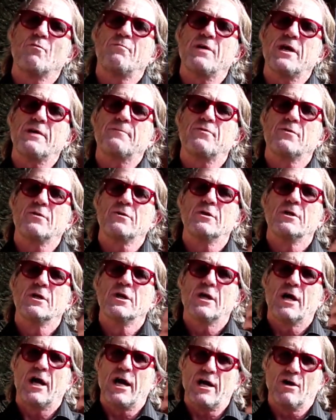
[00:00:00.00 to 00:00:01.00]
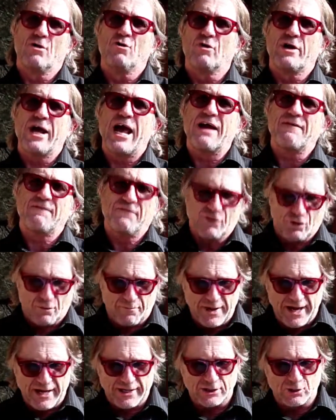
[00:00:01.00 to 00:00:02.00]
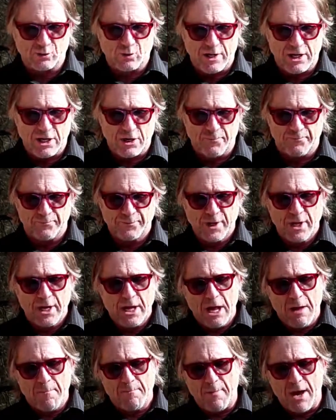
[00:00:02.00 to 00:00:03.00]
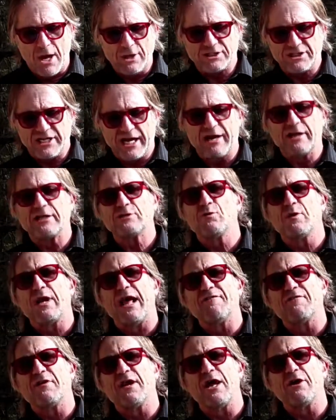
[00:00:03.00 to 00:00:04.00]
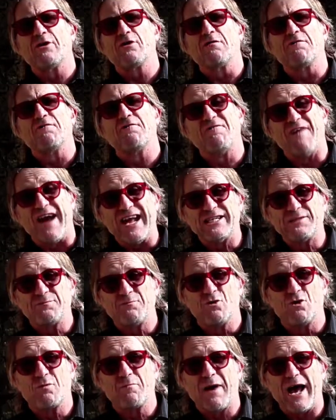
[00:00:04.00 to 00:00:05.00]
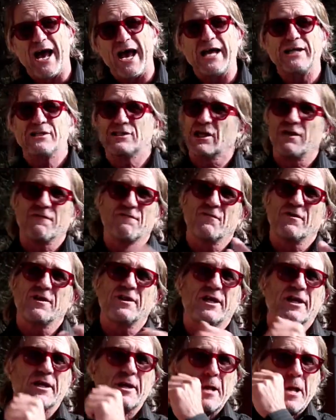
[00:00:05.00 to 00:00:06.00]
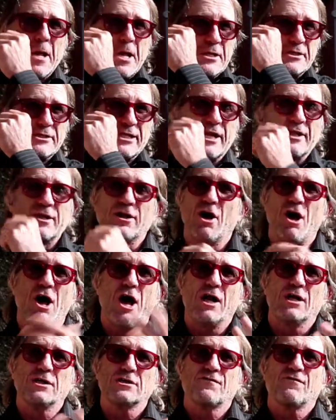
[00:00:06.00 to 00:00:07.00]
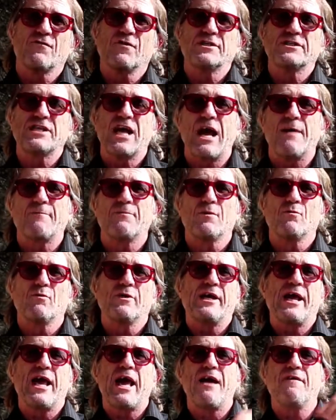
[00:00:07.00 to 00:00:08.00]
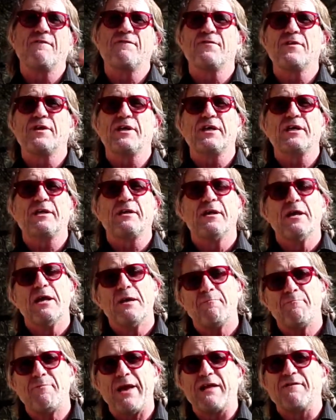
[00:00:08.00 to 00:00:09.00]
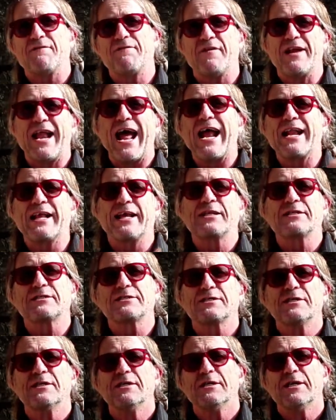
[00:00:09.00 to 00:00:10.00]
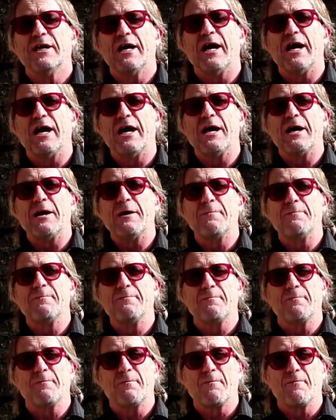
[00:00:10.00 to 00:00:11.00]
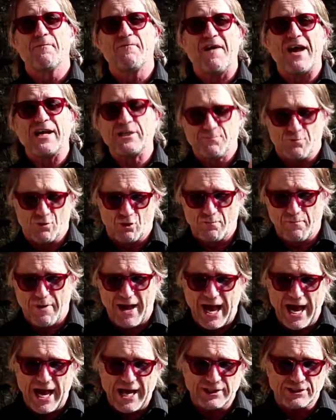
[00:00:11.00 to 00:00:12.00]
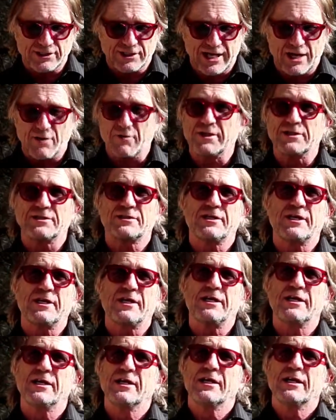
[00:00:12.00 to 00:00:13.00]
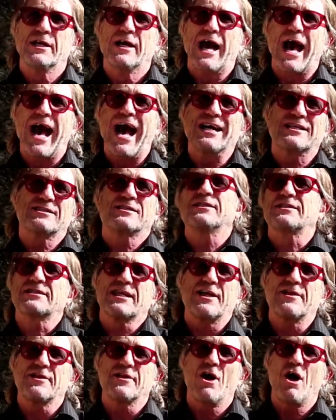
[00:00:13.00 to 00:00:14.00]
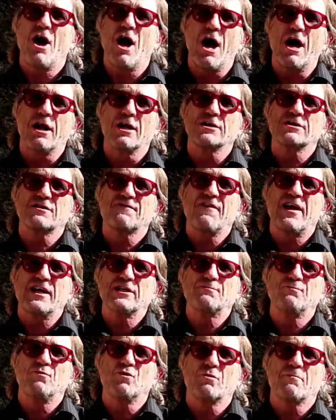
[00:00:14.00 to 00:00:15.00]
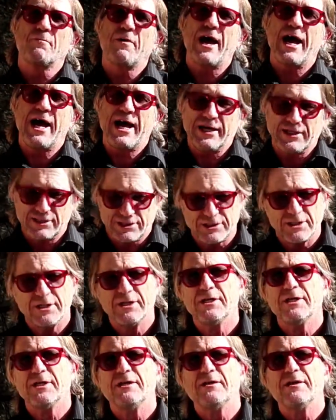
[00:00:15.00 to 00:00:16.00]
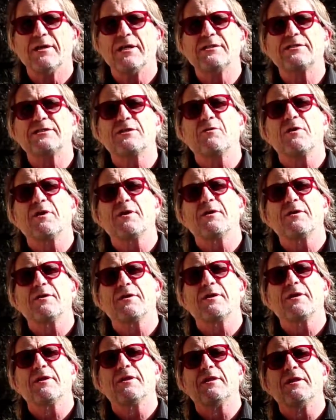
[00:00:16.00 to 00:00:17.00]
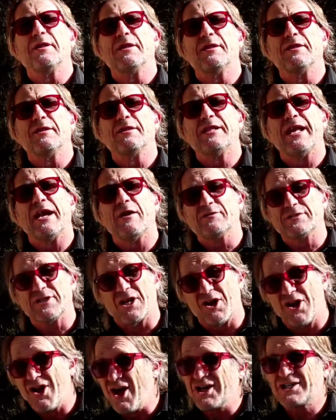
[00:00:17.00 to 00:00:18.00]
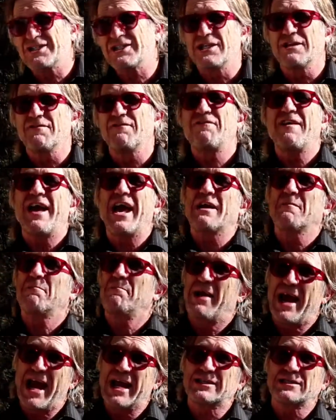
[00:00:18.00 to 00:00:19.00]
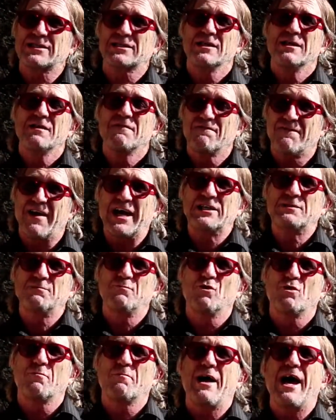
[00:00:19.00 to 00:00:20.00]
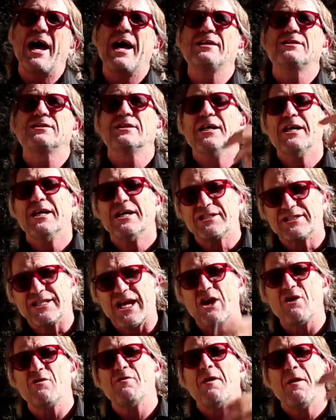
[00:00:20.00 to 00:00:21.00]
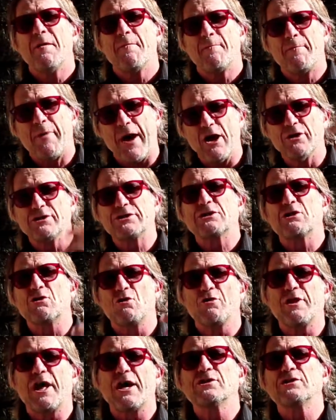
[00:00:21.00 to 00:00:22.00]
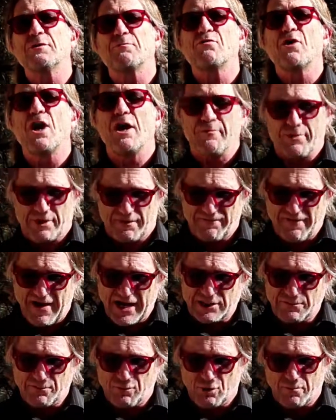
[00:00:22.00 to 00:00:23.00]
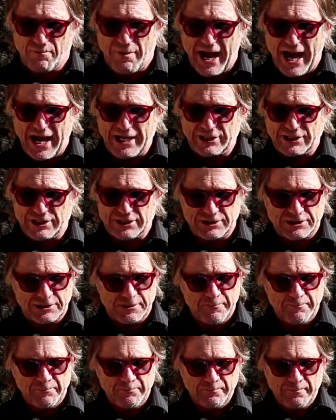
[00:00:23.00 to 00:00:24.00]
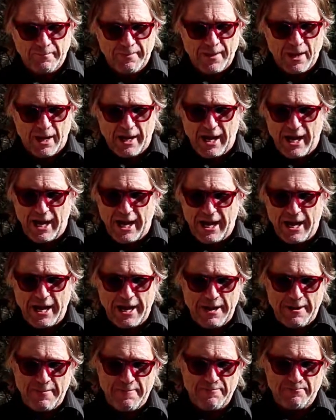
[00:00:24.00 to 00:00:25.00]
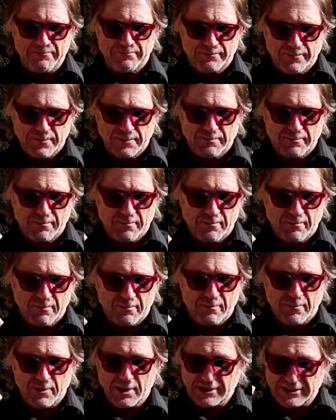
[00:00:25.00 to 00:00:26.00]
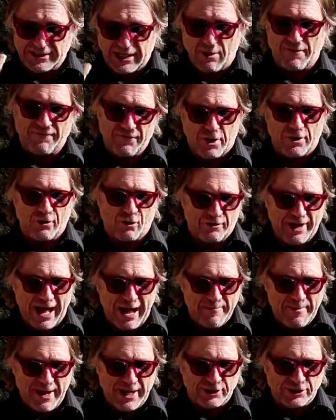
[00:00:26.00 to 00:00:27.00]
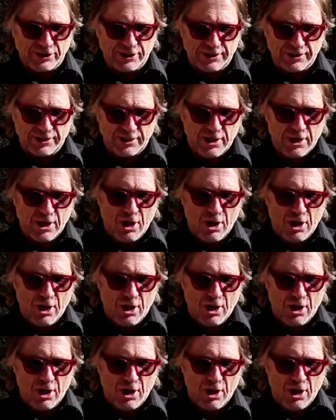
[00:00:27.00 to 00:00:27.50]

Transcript: people look out for your pet as well. Most areas will have a local Facebook page. So for in the Southern Highlands, for example, we have the Pet Fanatics Facebook page. There is the Ask the Southern Highlands Facebook page. There is a Lost and Found Pets Facebook page. So post on all those appropriate Facebook pages. So I've got all that mentioned.